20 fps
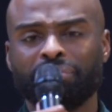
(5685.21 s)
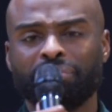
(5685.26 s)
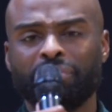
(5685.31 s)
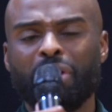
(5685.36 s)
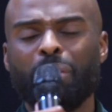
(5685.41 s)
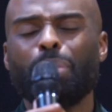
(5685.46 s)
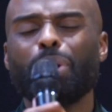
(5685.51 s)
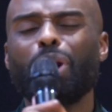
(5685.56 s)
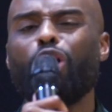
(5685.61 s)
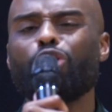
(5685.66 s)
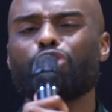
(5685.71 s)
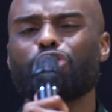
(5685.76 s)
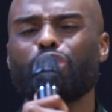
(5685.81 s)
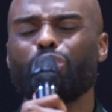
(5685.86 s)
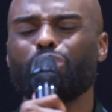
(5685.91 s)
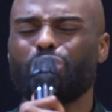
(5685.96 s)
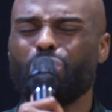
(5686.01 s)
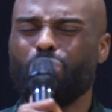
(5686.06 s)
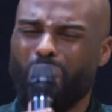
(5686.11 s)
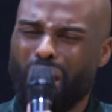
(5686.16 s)
But also
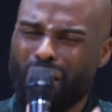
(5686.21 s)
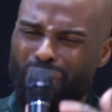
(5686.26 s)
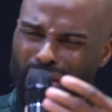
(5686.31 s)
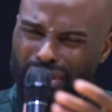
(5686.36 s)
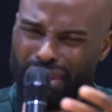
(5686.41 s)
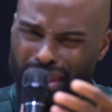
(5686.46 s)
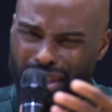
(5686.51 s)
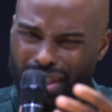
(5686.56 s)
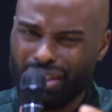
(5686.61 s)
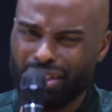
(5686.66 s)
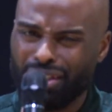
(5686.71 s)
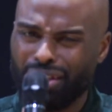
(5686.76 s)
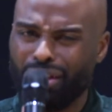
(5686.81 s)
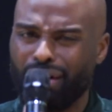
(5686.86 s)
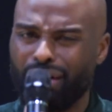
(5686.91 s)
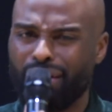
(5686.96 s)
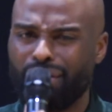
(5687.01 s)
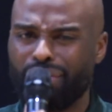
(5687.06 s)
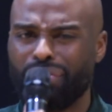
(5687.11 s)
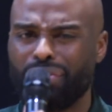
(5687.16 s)
do everything in
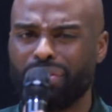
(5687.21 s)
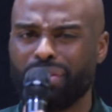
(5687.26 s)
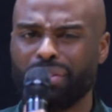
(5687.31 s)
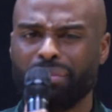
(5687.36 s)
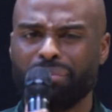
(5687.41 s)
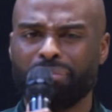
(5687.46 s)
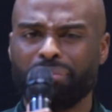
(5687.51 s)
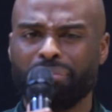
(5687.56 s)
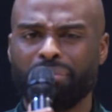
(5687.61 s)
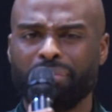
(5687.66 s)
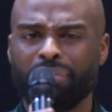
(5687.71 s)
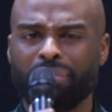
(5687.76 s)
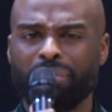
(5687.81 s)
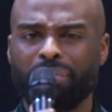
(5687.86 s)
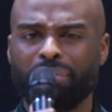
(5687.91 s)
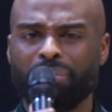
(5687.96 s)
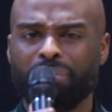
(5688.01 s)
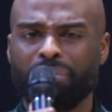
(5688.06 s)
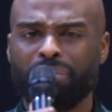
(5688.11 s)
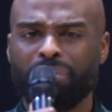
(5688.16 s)
love.
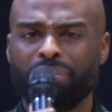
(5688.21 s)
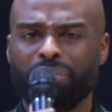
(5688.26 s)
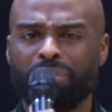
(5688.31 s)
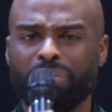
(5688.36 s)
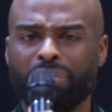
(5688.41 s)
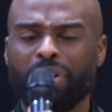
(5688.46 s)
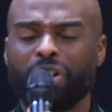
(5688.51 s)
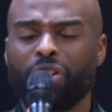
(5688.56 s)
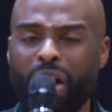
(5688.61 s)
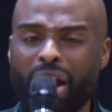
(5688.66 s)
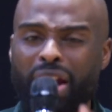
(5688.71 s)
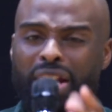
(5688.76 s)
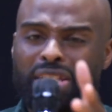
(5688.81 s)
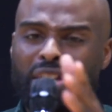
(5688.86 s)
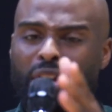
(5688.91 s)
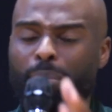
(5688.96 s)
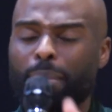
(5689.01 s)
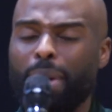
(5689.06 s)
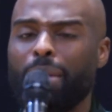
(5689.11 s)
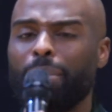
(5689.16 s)
The greatest
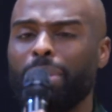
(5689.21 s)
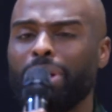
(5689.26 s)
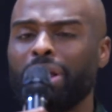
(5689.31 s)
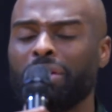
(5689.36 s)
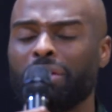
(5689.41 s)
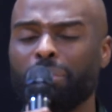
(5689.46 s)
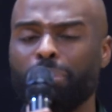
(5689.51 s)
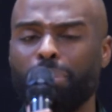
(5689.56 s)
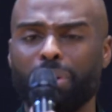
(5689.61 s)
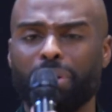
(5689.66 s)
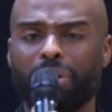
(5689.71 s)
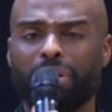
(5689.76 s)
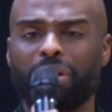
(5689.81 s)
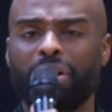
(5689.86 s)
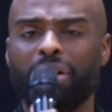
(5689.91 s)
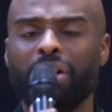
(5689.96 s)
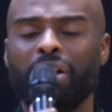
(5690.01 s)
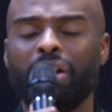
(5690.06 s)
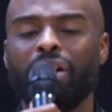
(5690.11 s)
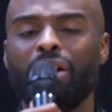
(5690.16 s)
commandment in the book,
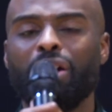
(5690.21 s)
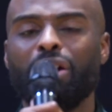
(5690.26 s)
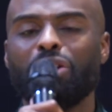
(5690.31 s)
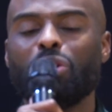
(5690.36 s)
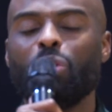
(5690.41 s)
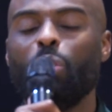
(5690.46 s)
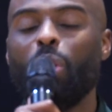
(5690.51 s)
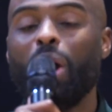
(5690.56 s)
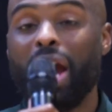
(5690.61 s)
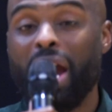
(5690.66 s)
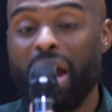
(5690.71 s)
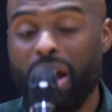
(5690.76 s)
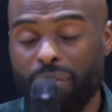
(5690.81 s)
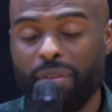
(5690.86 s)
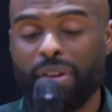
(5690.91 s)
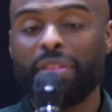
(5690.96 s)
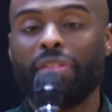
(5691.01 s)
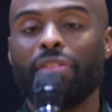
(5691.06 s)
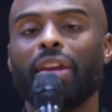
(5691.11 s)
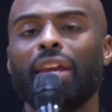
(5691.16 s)
do
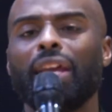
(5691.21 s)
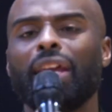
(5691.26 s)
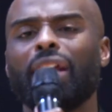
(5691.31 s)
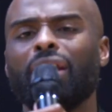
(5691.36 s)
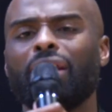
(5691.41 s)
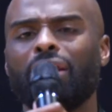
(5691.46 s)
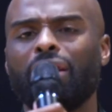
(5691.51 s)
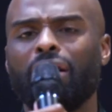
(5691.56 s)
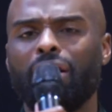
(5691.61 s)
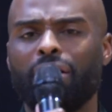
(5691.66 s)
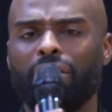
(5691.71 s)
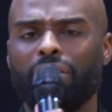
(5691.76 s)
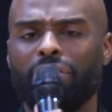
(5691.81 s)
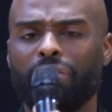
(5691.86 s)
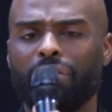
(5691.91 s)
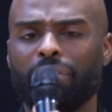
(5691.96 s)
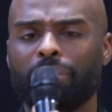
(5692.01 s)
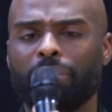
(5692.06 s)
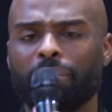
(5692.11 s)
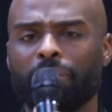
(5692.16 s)
everything in love.
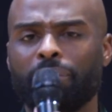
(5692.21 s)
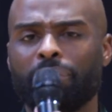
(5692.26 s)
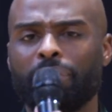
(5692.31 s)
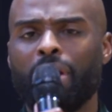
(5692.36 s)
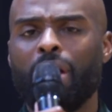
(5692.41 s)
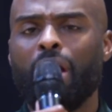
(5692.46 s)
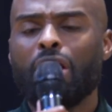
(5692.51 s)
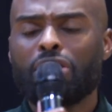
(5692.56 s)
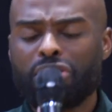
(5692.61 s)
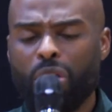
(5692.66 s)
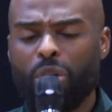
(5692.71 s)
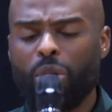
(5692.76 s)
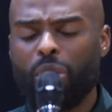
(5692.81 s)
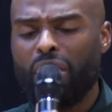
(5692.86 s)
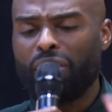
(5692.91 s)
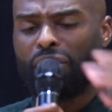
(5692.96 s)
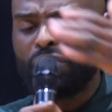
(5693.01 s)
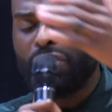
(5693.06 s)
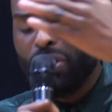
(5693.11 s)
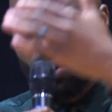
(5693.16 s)
So
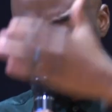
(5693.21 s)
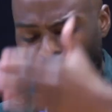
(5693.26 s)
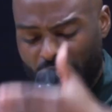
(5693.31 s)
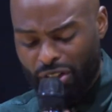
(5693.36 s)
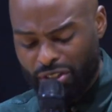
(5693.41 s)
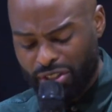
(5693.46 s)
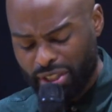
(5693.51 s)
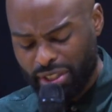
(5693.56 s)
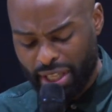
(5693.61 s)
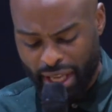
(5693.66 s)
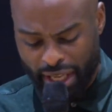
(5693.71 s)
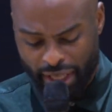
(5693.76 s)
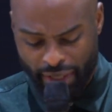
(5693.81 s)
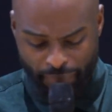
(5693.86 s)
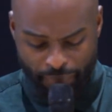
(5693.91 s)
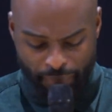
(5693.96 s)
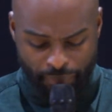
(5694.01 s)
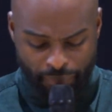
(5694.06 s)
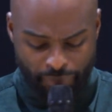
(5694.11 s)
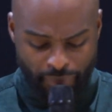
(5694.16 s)
if you're here today
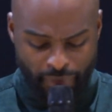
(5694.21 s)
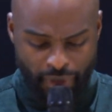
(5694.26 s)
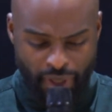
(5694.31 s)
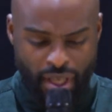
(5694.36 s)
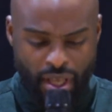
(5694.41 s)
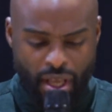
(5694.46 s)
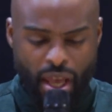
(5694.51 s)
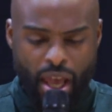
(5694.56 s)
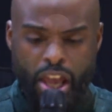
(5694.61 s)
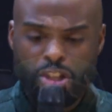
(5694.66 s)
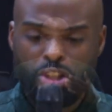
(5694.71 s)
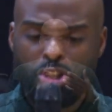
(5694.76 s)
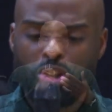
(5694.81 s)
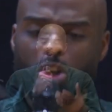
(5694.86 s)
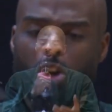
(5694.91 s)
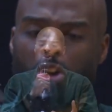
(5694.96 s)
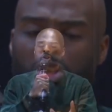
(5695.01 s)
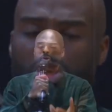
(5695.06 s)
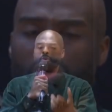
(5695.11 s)
and you know you